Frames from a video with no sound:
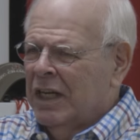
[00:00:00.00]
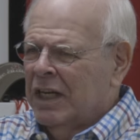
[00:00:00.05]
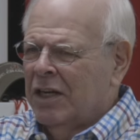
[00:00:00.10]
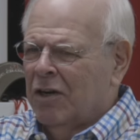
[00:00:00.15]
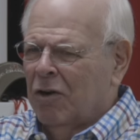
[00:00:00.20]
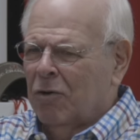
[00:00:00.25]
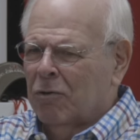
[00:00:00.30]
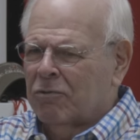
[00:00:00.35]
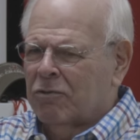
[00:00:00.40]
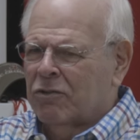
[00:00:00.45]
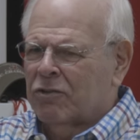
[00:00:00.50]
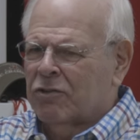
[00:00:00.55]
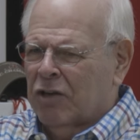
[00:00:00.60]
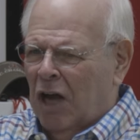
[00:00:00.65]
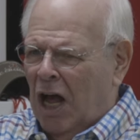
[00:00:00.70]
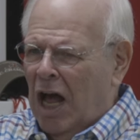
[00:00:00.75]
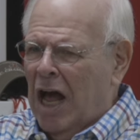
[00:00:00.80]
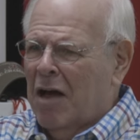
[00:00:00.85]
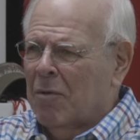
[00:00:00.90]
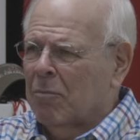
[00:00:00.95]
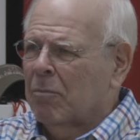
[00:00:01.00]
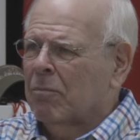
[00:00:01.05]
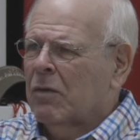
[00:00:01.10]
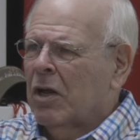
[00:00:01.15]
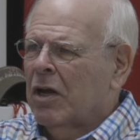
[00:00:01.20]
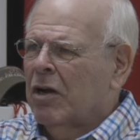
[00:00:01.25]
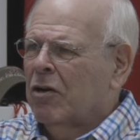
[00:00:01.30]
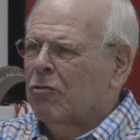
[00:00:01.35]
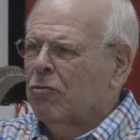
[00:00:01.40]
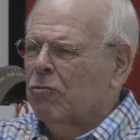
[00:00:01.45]
You know, Tom
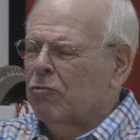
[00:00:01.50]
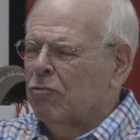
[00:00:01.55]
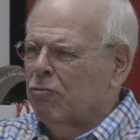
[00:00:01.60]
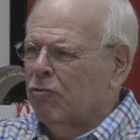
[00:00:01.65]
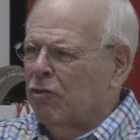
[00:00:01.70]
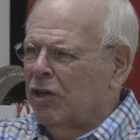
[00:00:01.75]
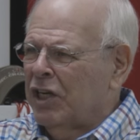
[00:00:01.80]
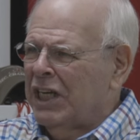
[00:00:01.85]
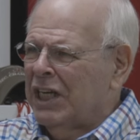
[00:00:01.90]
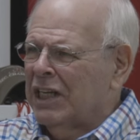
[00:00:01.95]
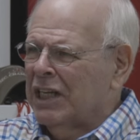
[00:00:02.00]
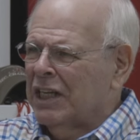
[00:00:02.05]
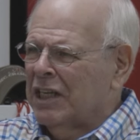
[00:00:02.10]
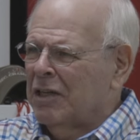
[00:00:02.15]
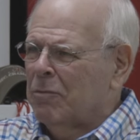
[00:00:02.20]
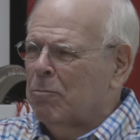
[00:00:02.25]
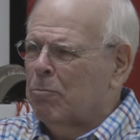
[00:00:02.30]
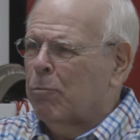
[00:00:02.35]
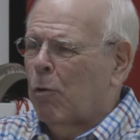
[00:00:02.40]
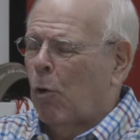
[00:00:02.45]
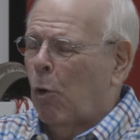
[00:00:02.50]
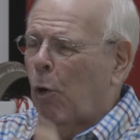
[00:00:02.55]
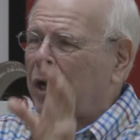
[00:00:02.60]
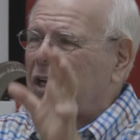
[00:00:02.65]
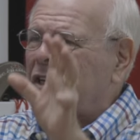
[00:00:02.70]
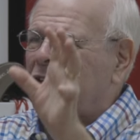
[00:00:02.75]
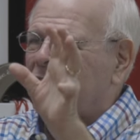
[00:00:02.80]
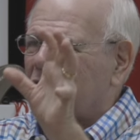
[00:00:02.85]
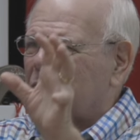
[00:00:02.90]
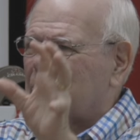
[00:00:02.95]
really
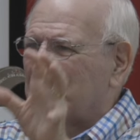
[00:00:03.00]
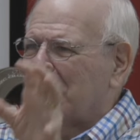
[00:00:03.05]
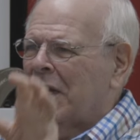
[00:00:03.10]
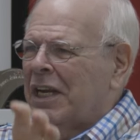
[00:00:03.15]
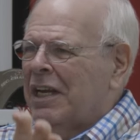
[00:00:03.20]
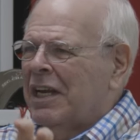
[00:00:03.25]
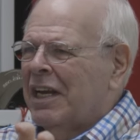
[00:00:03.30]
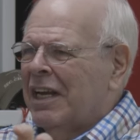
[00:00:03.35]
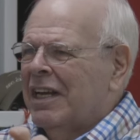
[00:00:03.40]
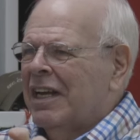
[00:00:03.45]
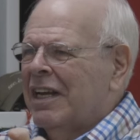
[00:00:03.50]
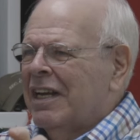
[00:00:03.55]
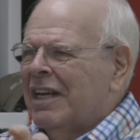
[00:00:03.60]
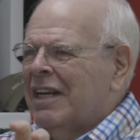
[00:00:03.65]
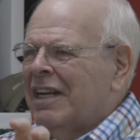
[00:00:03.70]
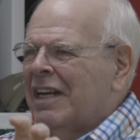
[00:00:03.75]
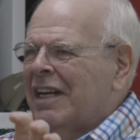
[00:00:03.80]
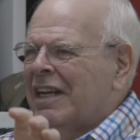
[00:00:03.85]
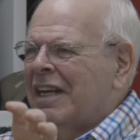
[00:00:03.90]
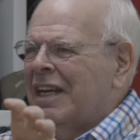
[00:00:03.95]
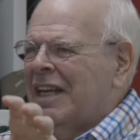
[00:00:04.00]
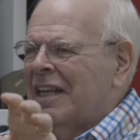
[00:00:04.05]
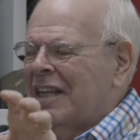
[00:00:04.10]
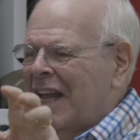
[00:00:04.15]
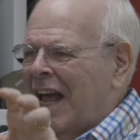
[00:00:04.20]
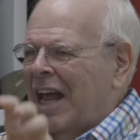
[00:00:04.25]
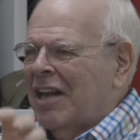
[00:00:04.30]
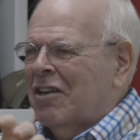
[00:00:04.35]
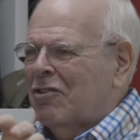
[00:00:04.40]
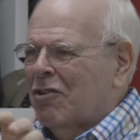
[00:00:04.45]
pointed me in
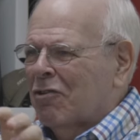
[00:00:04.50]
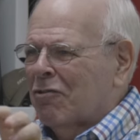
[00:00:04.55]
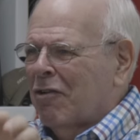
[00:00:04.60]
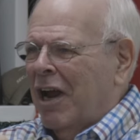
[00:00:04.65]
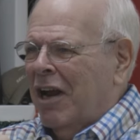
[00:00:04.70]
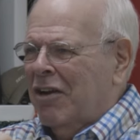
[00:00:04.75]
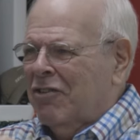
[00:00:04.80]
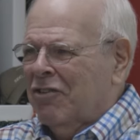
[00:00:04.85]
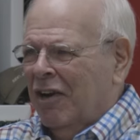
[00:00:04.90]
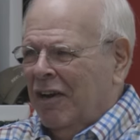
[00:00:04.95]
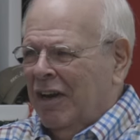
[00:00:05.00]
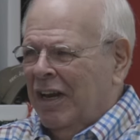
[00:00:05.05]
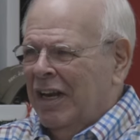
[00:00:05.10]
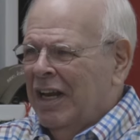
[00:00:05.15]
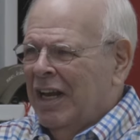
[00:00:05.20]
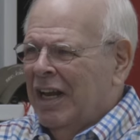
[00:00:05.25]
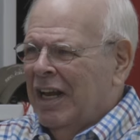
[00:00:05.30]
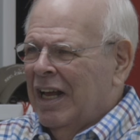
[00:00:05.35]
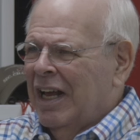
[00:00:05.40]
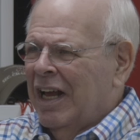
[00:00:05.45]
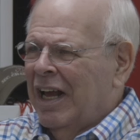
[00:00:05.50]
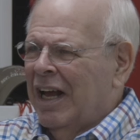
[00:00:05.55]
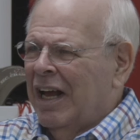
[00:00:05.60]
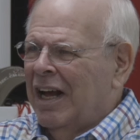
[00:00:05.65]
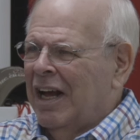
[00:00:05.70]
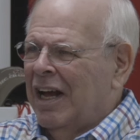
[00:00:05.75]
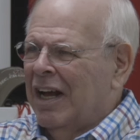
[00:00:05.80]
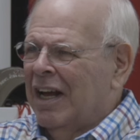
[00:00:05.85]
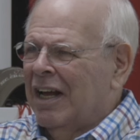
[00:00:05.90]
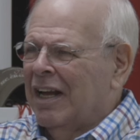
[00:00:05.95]
that direction.
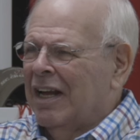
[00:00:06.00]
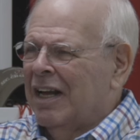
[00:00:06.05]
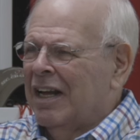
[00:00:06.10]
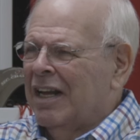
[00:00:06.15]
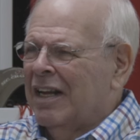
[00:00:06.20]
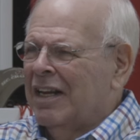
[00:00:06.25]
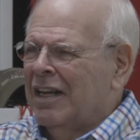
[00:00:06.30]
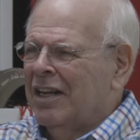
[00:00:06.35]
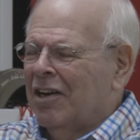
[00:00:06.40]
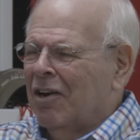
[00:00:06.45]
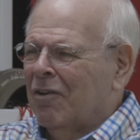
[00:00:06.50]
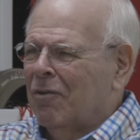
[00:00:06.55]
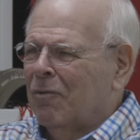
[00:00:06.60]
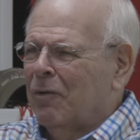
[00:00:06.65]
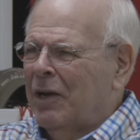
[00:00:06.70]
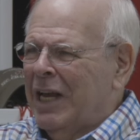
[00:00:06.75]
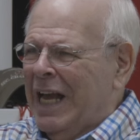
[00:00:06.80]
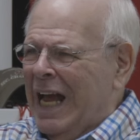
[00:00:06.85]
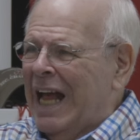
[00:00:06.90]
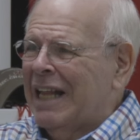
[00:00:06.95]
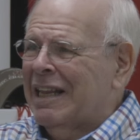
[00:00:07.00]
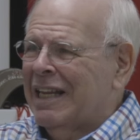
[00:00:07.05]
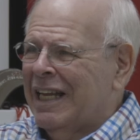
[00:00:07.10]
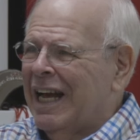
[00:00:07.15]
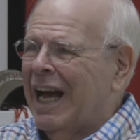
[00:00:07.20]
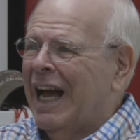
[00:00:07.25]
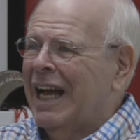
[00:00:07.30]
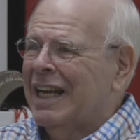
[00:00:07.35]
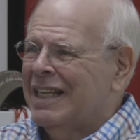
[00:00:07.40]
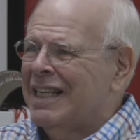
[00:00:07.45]
You know, we had
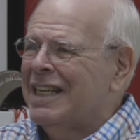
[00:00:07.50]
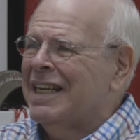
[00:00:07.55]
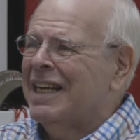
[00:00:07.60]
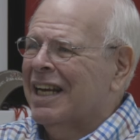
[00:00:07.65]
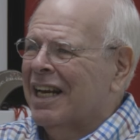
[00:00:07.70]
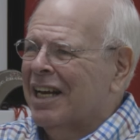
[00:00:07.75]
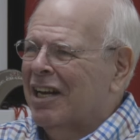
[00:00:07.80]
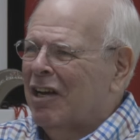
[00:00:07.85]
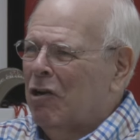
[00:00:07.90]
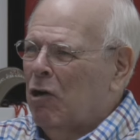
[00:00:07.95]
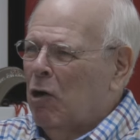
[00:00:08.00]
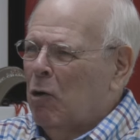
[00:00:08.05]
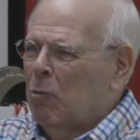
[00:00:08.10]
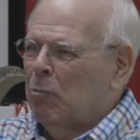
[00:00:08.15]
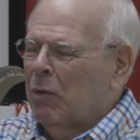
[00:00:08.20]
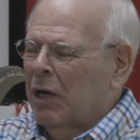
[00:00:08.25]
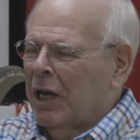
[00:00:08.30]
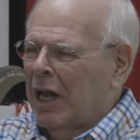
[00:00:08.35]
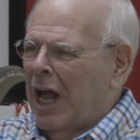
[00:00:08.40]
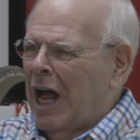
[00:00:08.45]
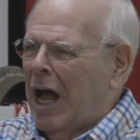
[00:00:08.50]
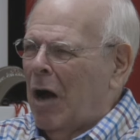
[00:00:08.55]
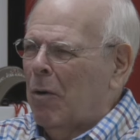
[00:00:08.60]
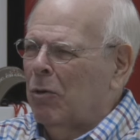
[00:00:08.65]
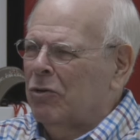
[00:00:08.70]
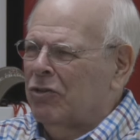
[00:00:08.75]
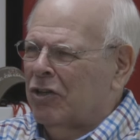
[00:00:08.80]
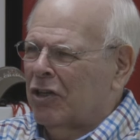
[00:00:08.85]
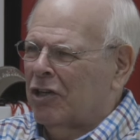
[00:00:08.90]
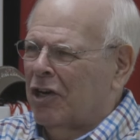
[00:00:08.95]
the idea, but how
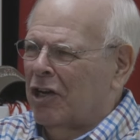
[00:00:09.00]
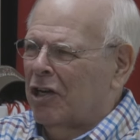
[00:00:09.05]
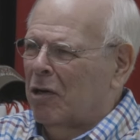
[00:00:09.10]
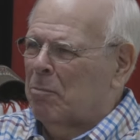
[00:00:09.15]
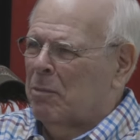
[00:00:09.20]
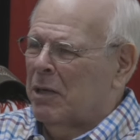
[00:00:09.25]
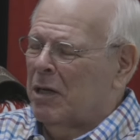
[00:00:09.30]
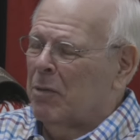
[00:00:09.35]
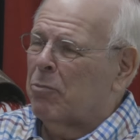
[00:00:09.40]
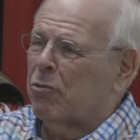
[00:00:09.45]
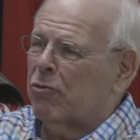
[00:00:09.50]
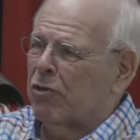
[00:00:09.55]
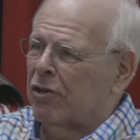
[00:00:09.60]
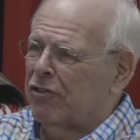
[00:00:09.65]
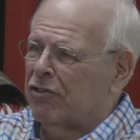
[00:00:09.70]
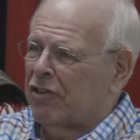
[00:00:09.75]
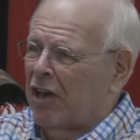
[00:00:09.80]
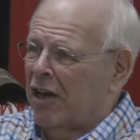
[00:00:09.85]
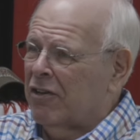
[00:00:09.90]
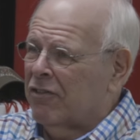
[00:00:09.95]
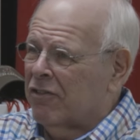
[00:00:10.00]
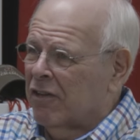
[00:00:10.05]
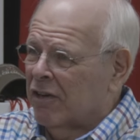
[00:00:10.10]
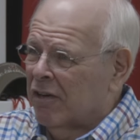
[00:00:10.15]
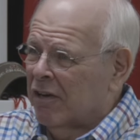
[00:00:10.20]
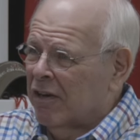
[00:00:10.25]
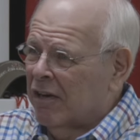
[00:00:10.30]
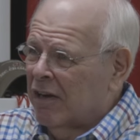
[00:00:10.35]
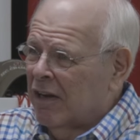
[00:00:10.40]
was it going to be presented?